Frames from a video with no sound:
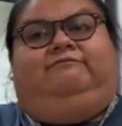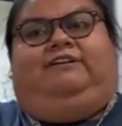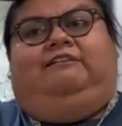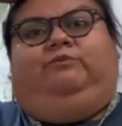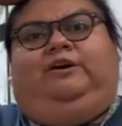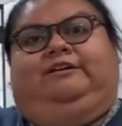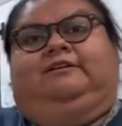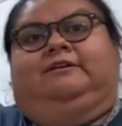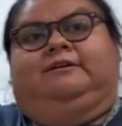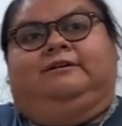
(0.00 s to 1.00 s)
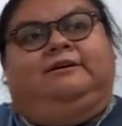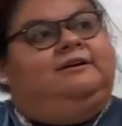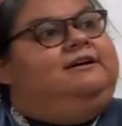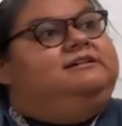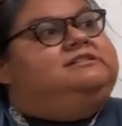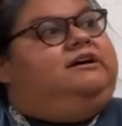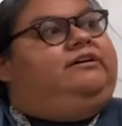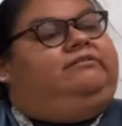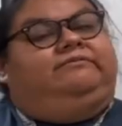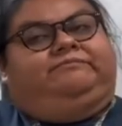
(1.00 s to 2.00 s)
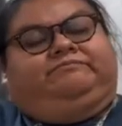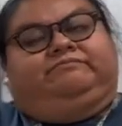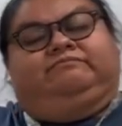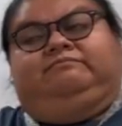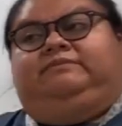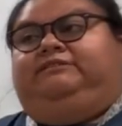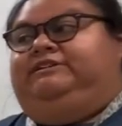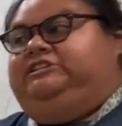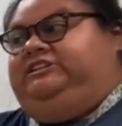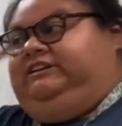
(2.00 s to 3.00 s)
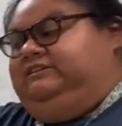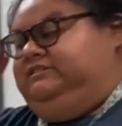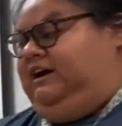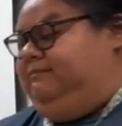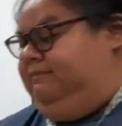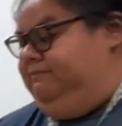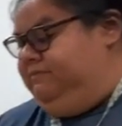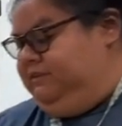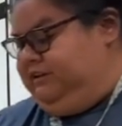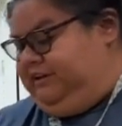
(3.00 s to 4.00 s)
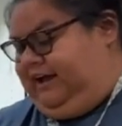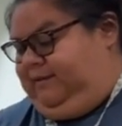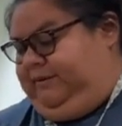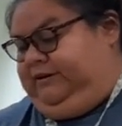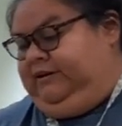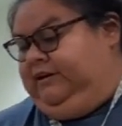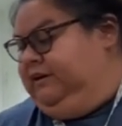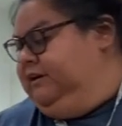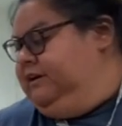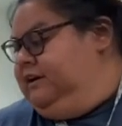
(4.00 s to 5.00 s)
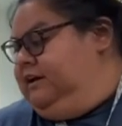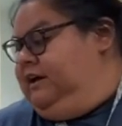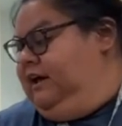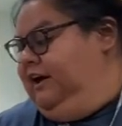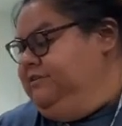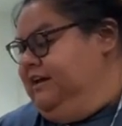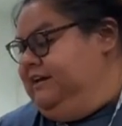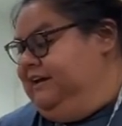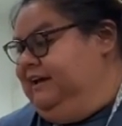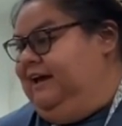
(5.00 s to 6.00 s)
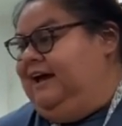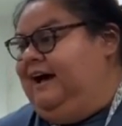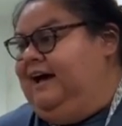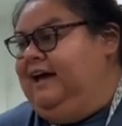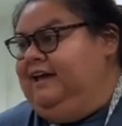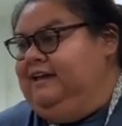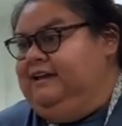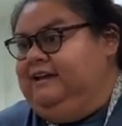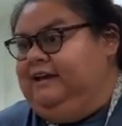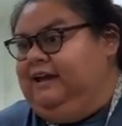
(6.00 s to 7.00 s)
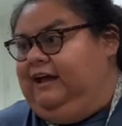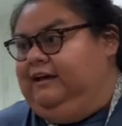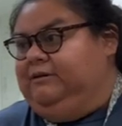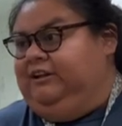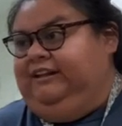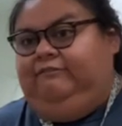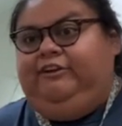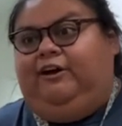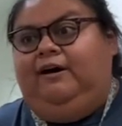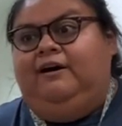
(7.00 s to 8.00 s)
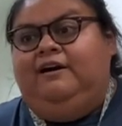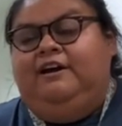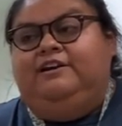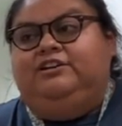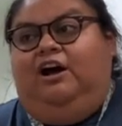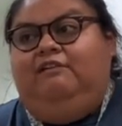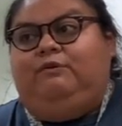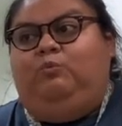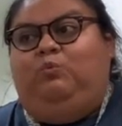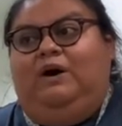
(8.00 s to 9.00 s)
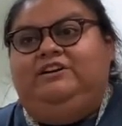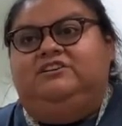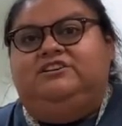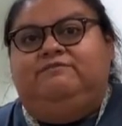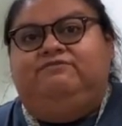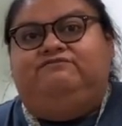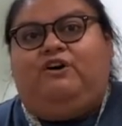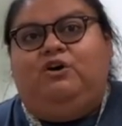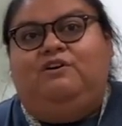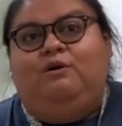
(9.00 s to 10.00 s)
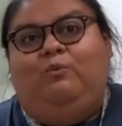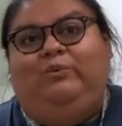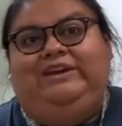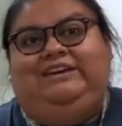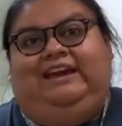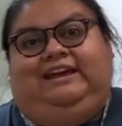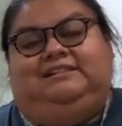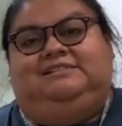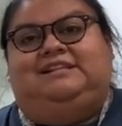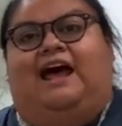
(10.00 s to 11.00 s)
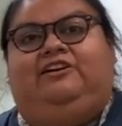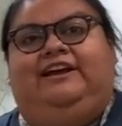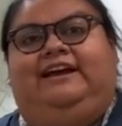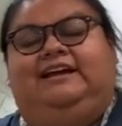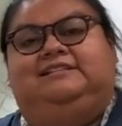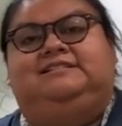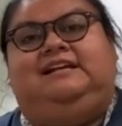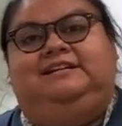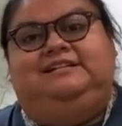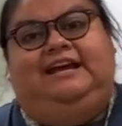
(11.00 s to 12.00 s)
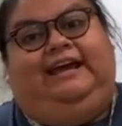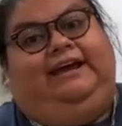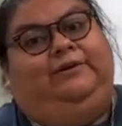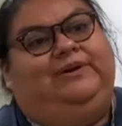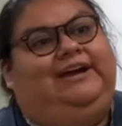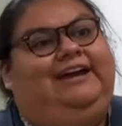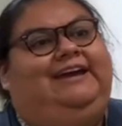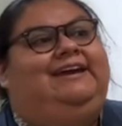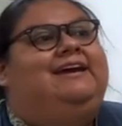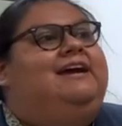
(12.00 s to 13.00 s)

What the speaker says: I'm 5'1". So me reaching is not gonna happen. Okay, I'm gonna leave y'all. Y'all have a wonderful weekend, Saturday and Sunday, okay?